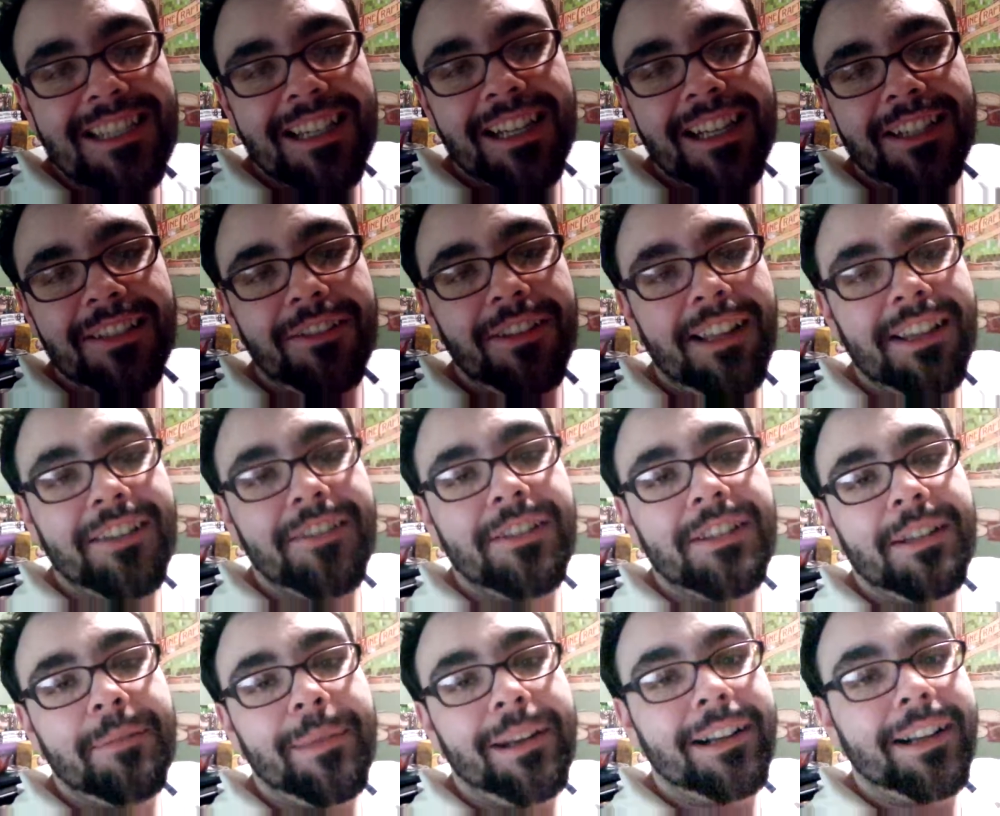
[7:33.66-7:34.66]
And I do like
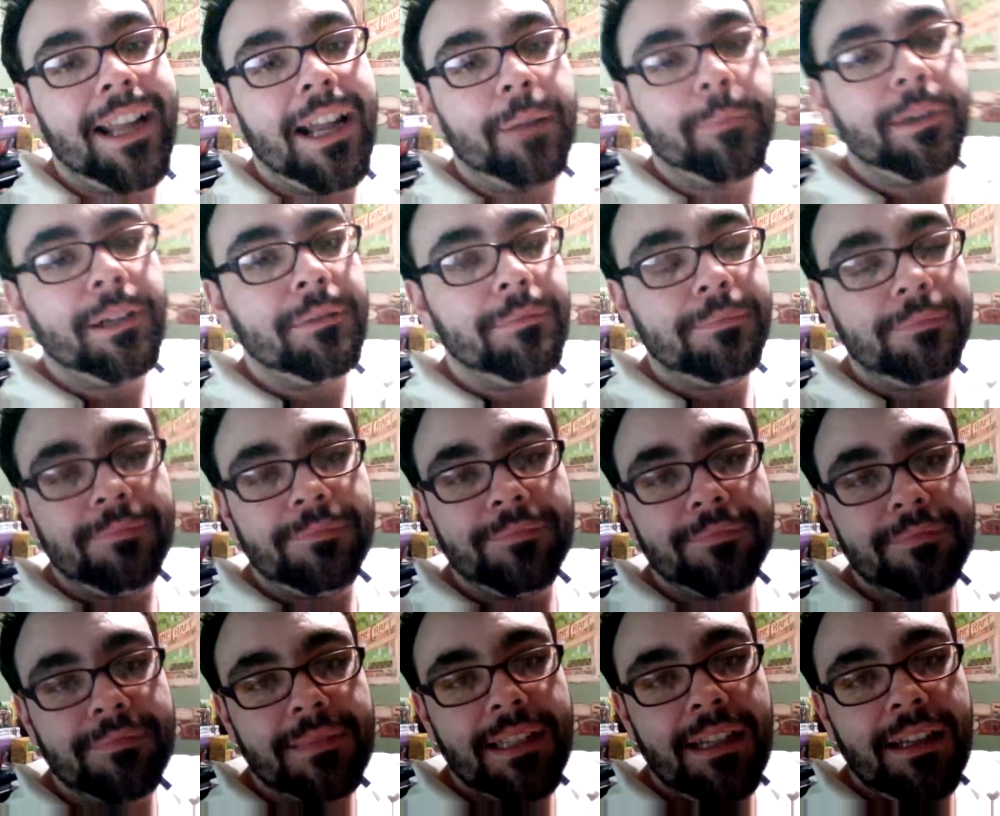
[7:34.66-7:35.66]
using a better camera.
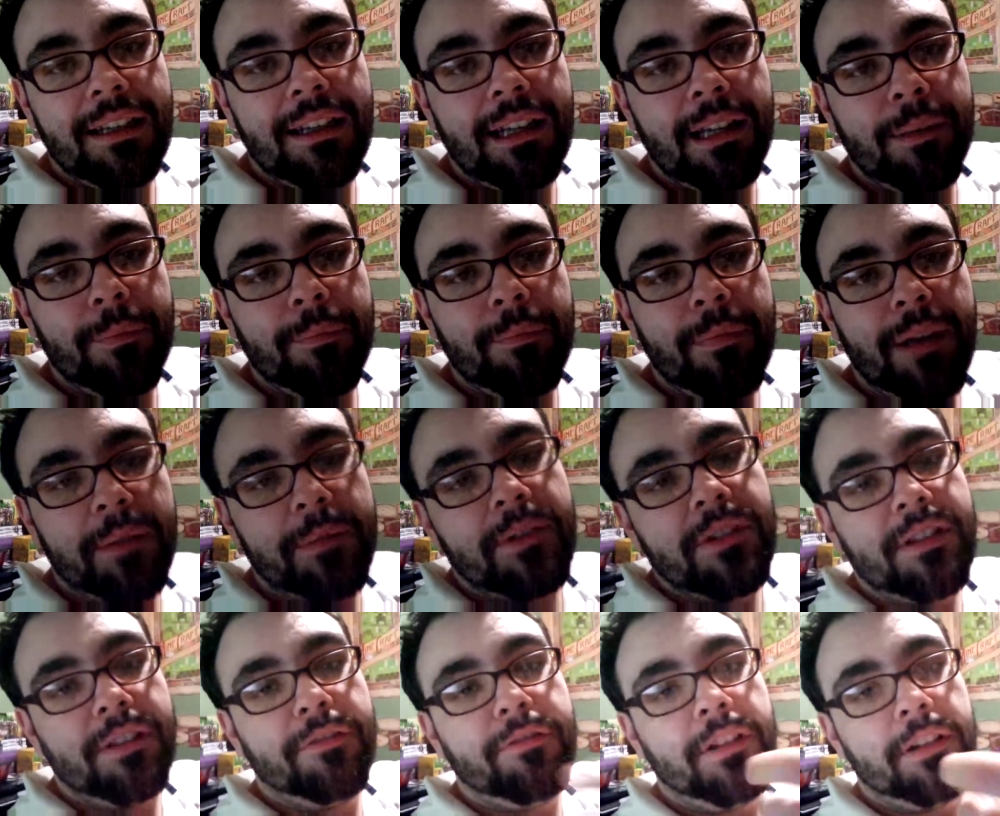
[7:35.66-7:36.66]
I'm
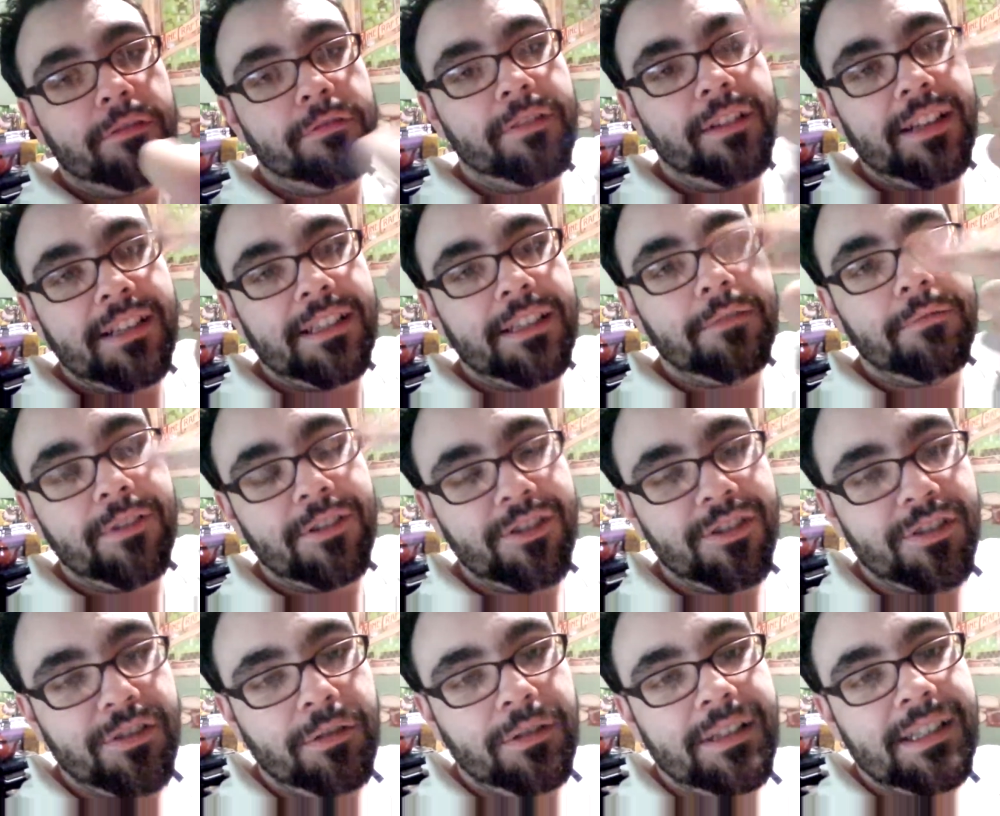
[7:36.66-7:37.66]
using the front facing, which
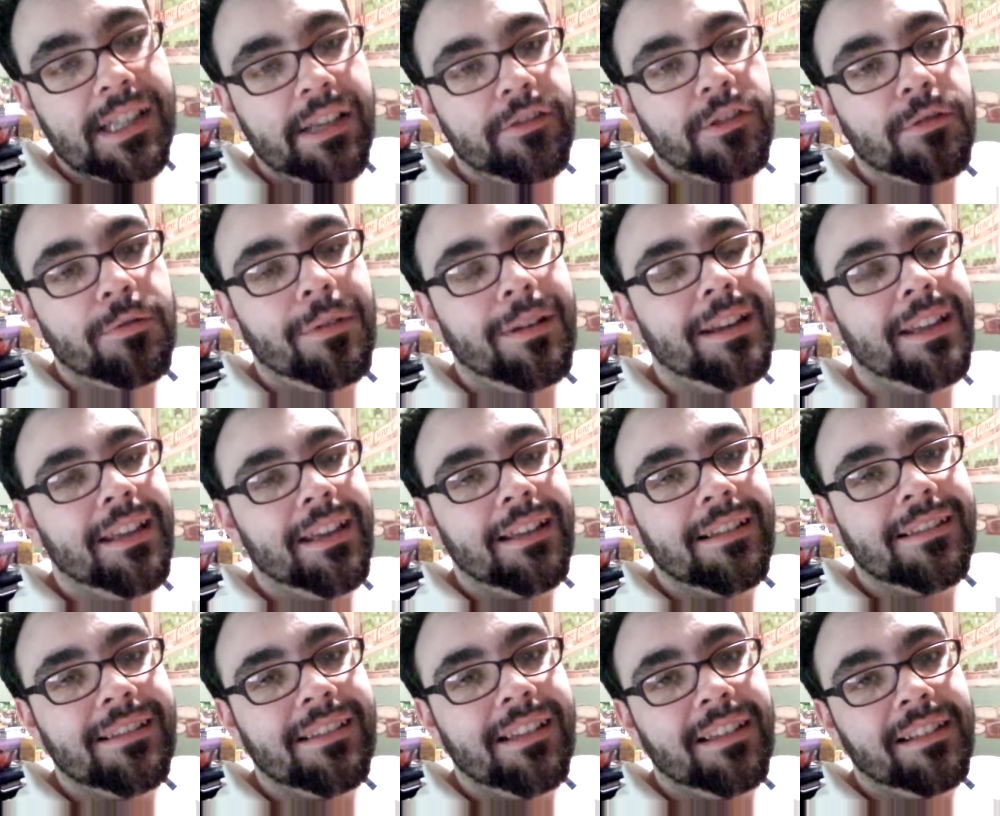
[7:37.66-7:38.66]
is only 720, and
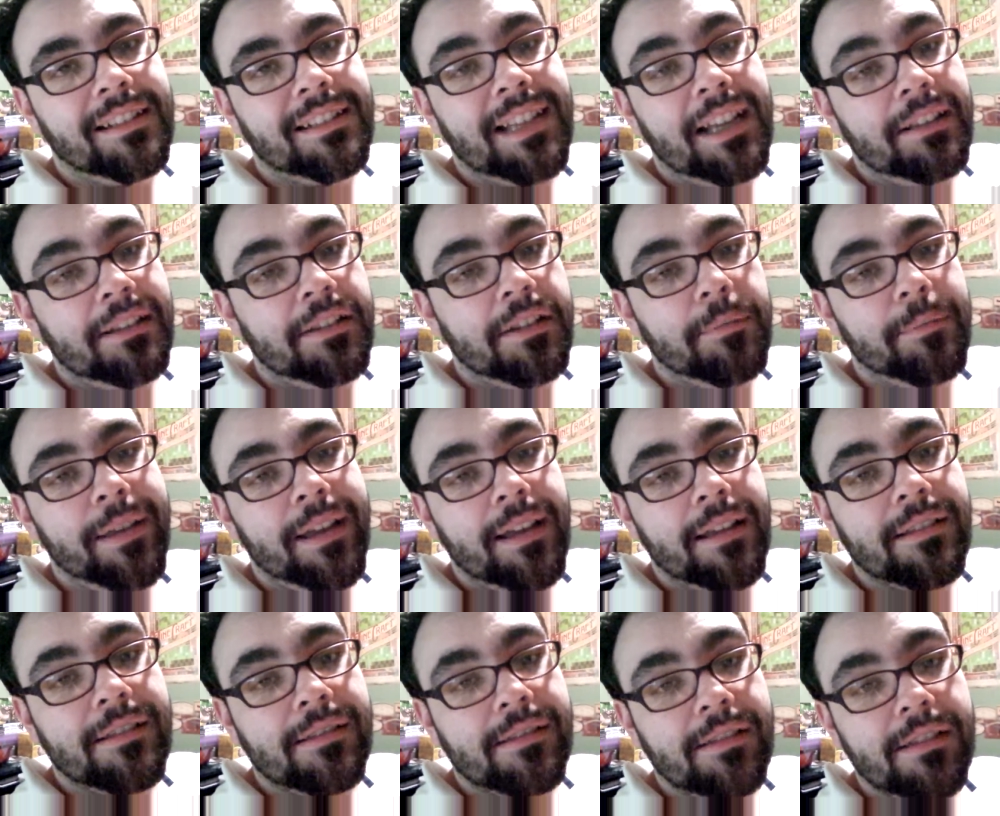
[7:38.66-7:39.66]
it's not exactly the
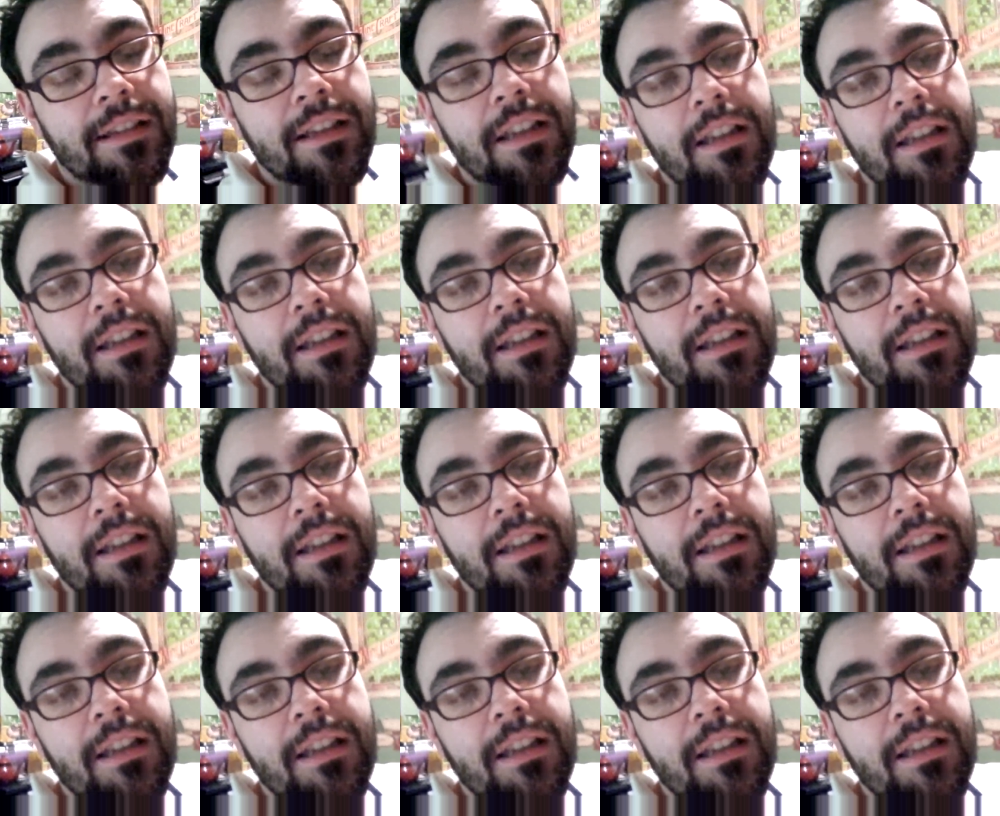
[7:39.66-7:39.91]
best.